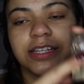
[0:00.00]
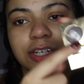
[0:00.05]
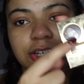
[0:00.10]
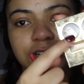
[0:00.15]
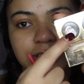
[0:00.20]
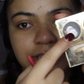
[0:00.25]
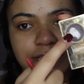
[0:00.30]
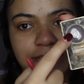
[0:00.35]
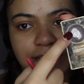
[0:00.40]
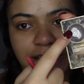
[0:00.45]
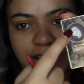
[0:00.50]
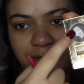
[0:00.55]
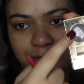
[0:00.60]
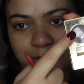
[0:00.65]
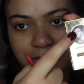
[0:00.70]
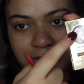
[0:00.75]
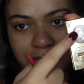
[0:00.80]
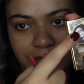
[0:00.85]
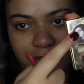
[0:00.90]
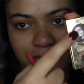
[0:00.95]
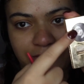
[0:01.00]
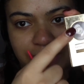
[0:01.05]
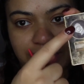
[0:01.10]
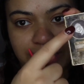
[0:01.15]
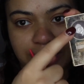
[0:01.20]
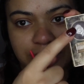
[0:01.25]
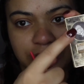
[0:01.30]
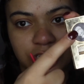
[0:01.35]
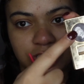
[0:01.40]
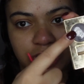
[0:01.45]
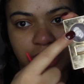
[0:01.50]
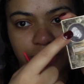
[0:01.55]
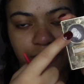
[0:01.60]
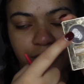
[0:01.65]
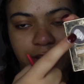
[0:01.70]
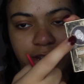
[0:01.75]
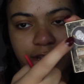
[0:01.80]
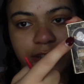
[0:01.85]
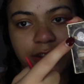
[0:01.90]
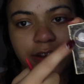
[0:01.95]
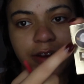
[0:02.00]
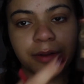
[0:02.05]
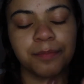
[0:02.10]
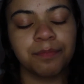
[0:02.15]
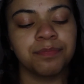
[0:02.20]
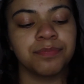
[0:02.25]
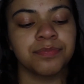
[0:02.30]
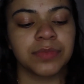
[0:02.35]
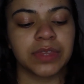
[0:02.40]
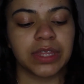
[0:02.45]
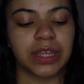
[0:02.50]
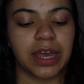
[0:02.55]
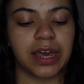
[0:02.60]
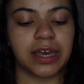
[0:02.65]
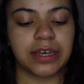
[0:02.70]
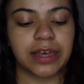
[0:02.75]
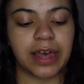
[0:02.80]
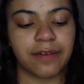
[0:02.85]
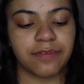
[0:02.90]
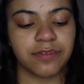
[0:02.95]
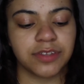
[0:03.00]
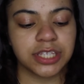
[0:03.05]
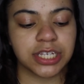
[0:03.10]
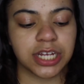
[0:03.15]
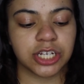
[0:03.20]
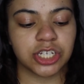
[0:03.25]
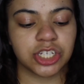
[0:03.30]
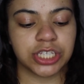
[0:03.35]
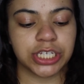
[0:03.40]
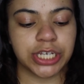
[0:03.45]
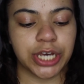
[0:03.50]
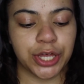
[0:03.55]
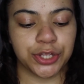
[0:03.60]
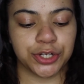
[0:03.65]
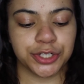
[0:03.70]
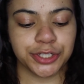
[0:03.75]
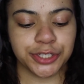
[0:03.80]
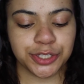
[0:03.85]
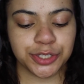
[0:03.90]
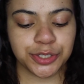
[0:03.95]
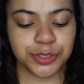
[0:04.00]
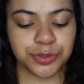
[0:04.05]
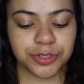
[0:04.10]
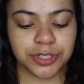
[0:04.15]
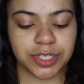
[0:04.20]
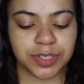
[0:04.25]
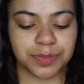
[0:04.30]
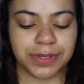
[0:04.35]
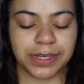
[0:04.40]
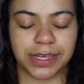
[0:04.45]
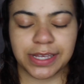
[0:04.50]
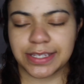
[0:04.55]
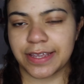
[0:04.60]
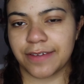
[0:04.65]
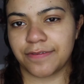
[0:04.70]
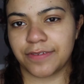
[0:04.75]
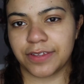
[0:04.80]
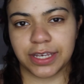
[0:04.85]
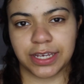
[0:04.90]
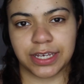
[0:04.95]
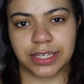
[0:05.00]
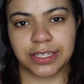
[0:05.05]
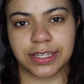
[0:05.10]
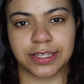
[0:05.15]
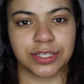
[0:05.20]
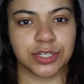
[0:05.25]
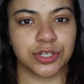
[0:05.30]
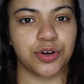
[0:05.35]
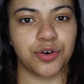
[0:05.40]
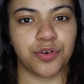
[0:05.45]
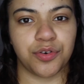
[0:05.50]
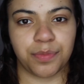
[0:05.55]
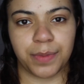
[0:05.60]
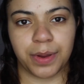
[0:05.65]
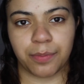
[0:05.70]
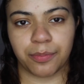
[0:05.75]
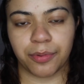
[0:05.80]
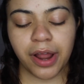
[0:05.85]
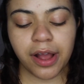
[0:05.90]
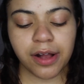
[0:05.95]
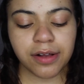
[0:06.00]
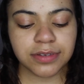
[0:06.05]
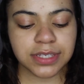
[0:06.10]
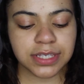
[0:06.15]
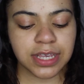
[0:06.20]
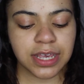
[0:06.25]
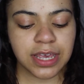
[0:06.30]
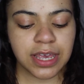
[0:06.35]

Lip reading: clearly I've been loving this shade right here. I haven't touched the other two just because I feel like it doesn't go with my brows.